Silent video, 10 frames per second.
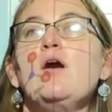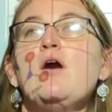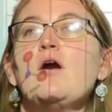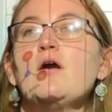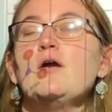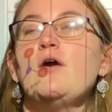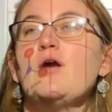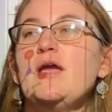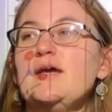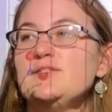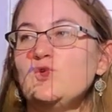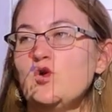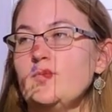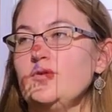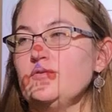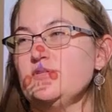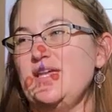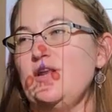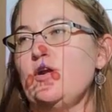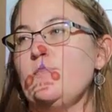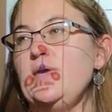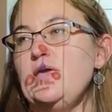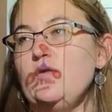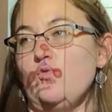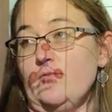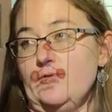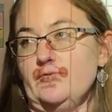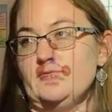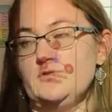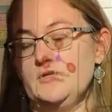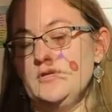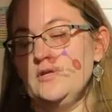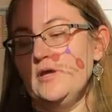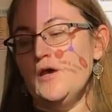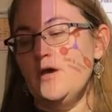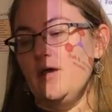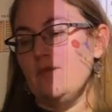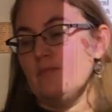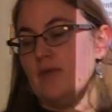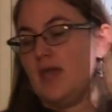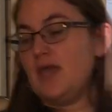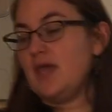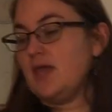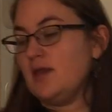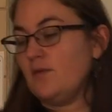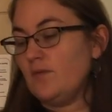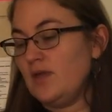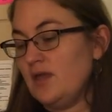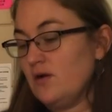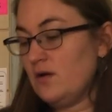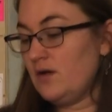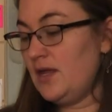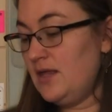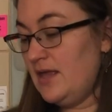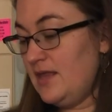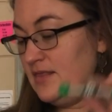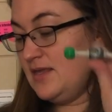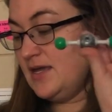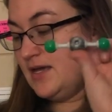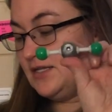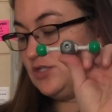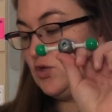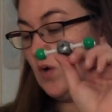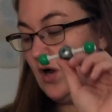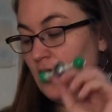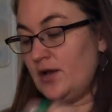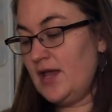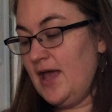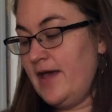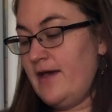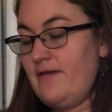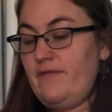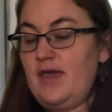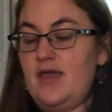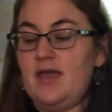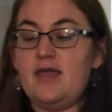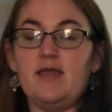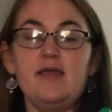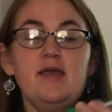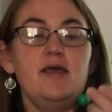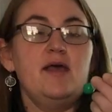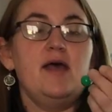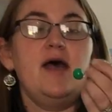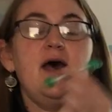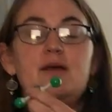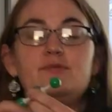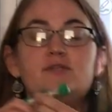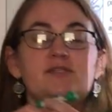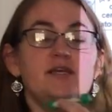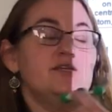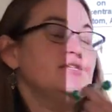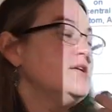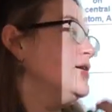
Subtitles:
our s orbitals and our p orbitals. And in this, you are going to have a hybridization